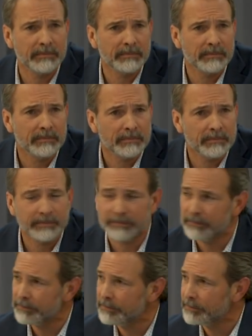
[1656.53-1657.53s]

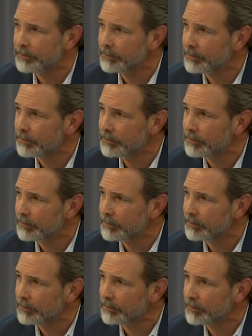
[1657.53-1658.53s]

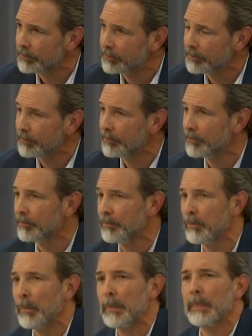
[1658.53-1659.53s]

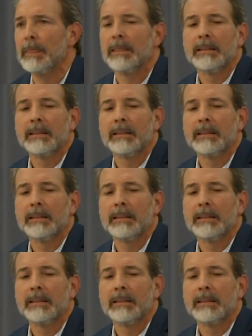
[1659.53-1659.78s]
(no one is talking)